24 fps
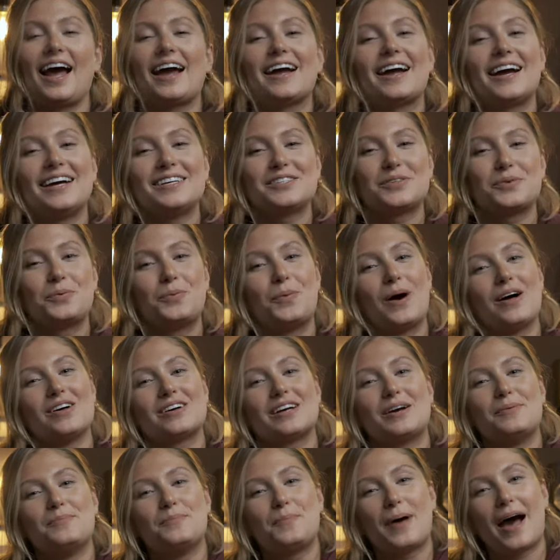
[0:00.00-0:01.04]
guys,
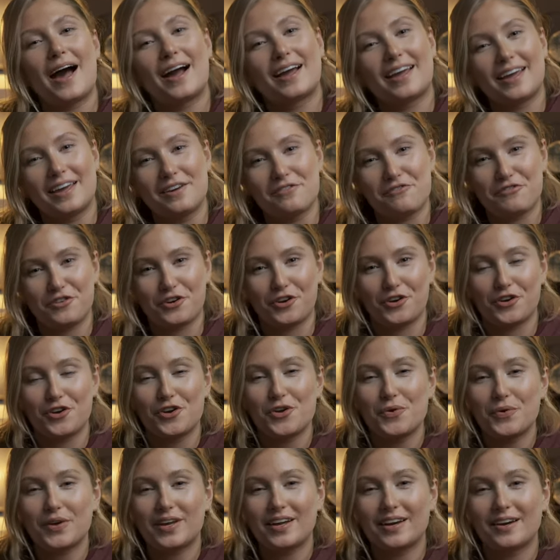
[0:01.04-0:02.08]
welcome back. If you're
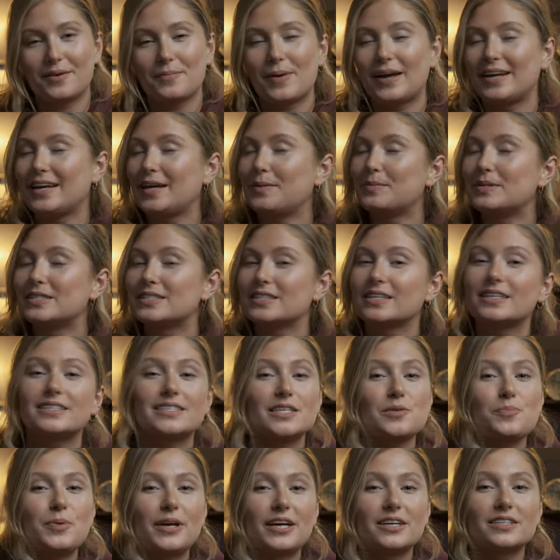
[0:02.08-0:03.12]
new here, my name is
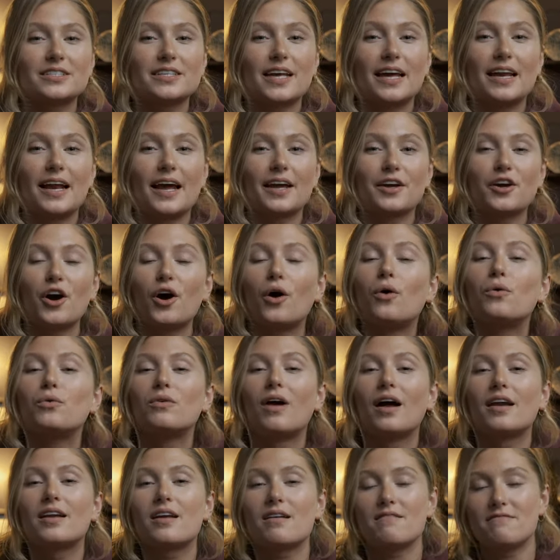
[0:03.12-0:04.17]
Lizzie Peirce and I
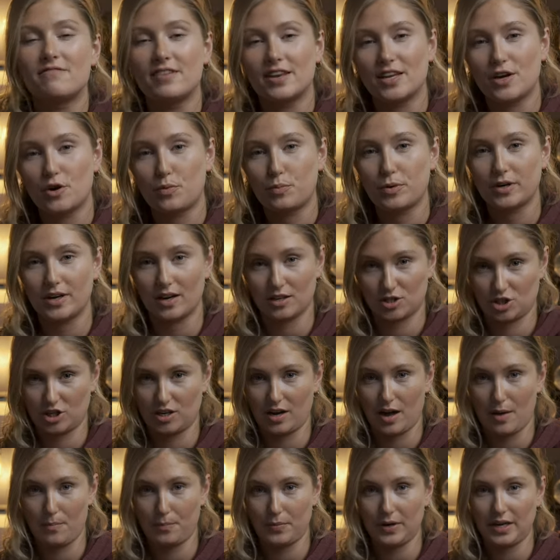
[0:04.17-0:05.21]
co-run a video production
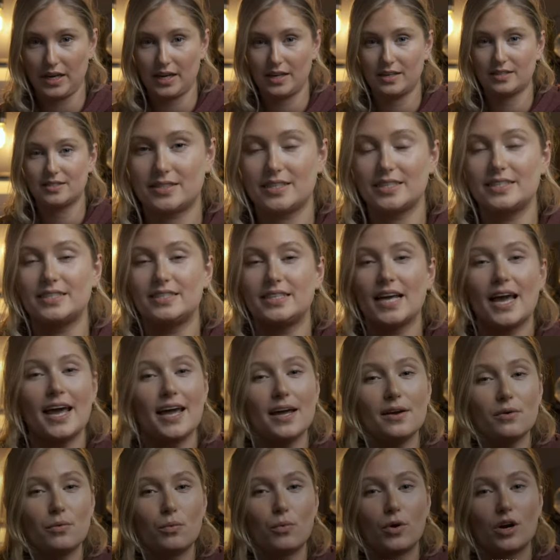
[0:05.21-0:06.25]
company.
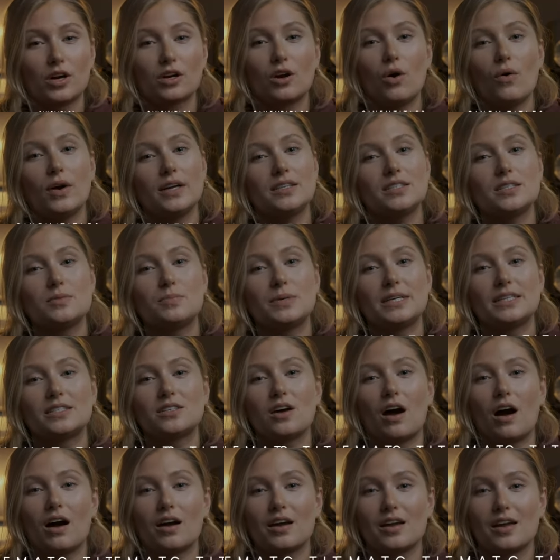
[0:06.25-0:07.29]
Today, we're going to be
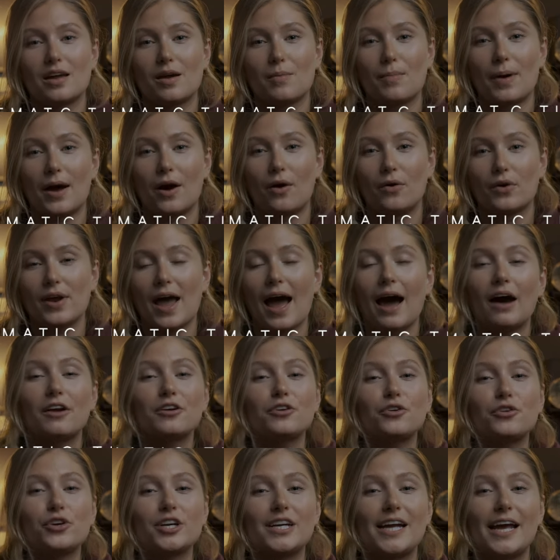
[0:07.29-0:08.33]
talking about how to
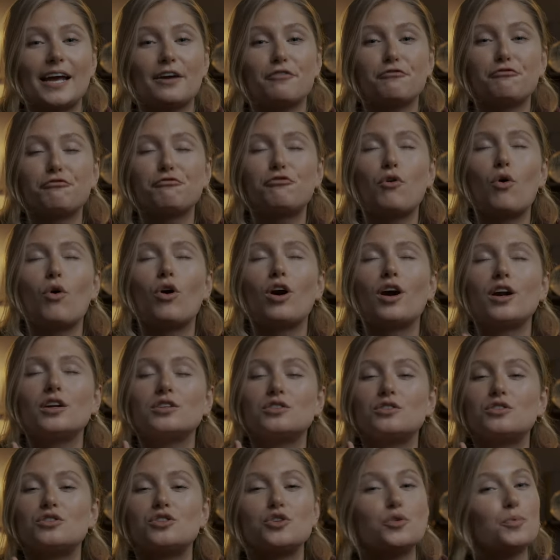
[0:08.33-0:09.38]
create four
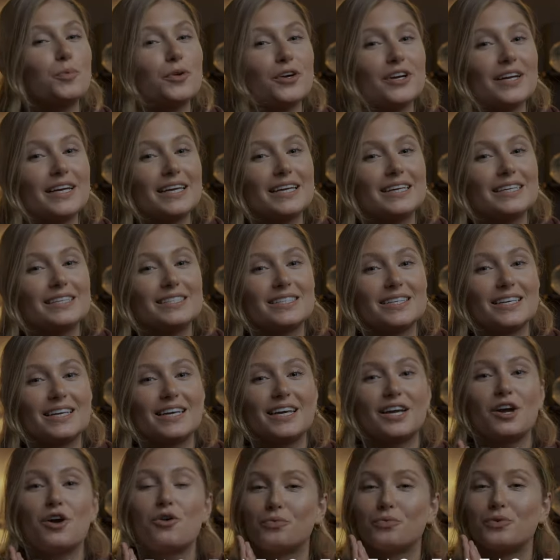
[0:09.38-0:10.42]
super
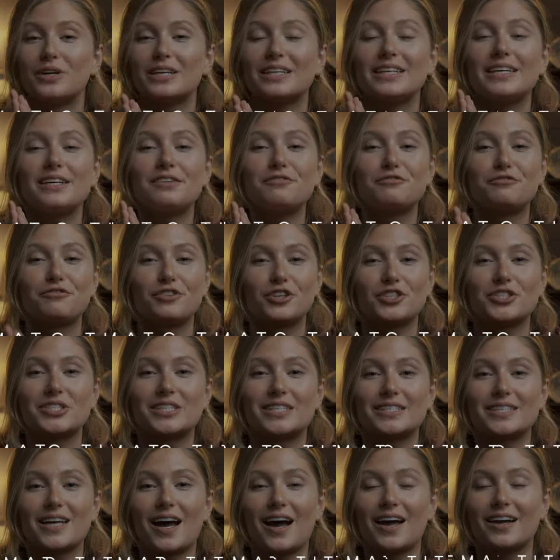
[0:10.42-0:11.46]
easy, really
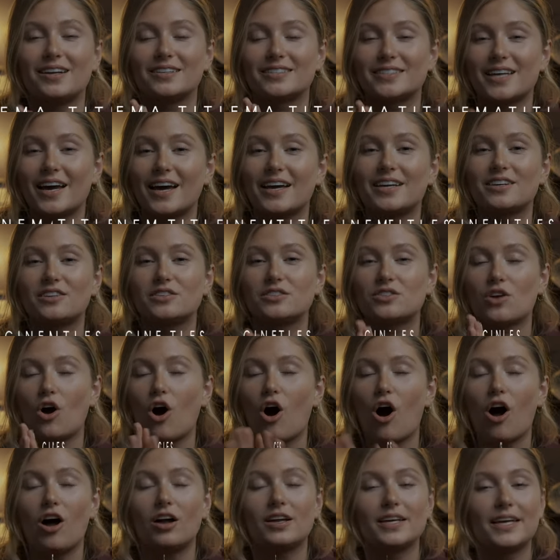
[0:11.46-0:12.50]
versatile titles
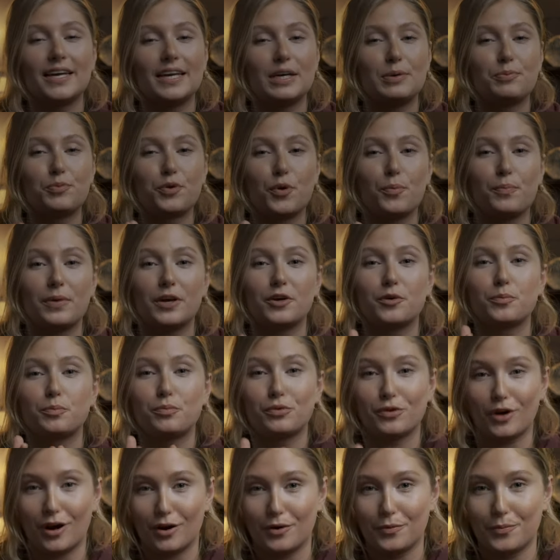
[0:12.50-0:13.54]
all in Premiere Pro.